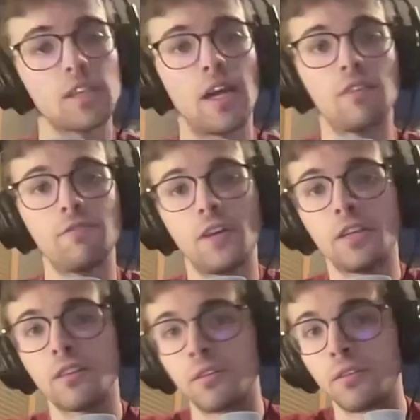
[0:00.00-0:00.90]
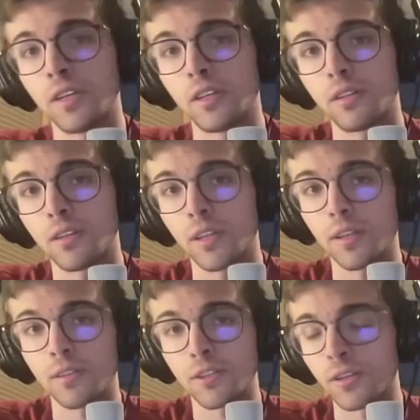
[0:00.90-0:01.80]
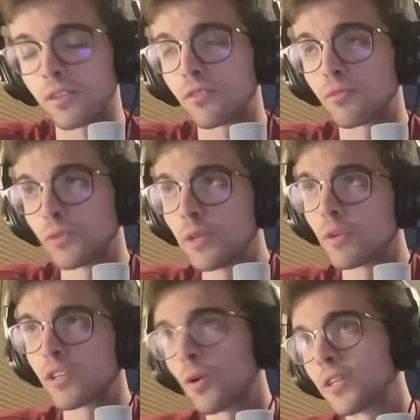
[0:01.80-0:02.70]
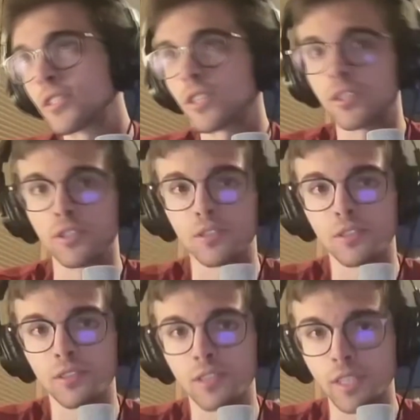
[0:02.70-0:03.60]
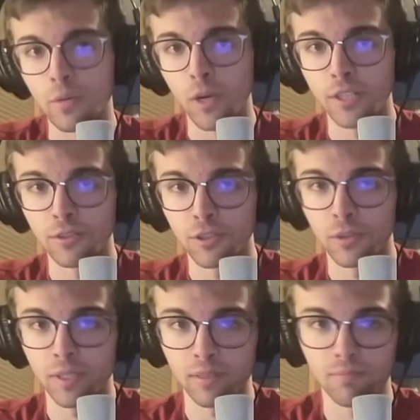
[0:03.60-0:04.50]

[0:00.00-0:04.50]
kind of funny though. It took 3 recording sessions to get what you're doing